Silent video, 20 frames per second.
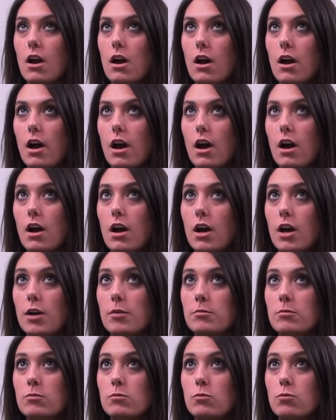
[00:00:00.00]

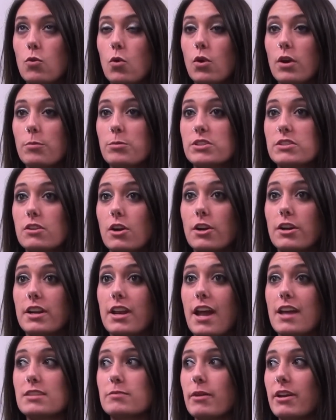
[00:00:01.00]
Well, it was
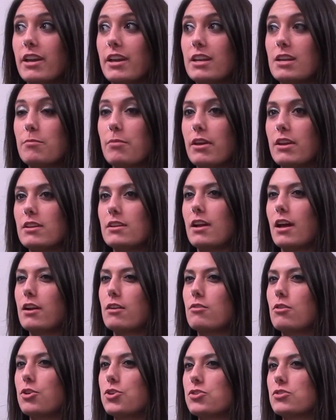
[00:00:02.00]
started as my independent, I
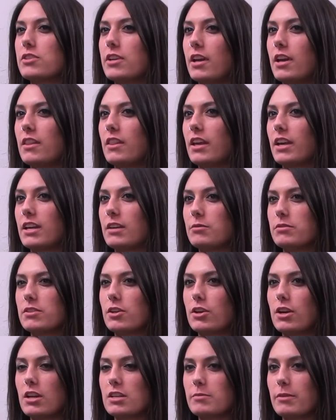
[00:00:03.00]
don't understand, it was
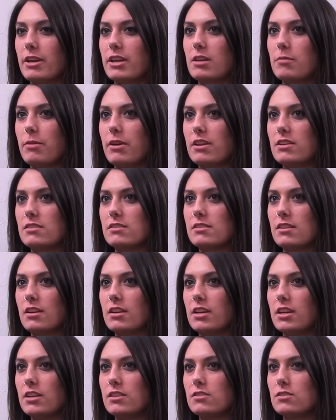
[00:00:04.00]
started as my independent
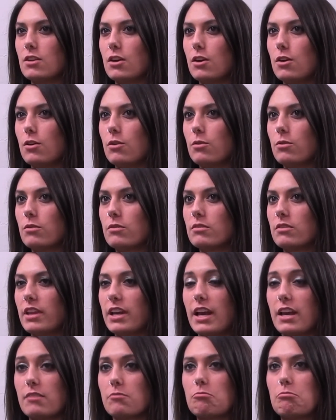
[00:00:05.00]
study, so,
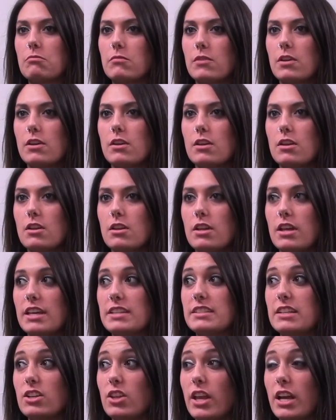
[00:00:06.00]

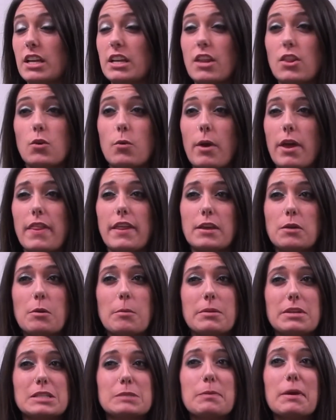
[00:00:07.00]
is there another way that you
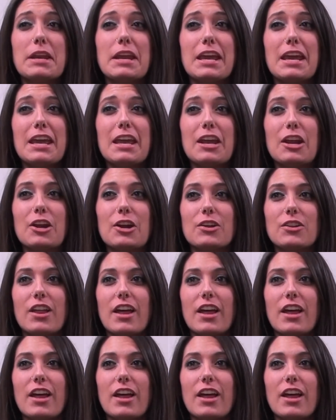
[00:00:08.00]
want me to spin it, or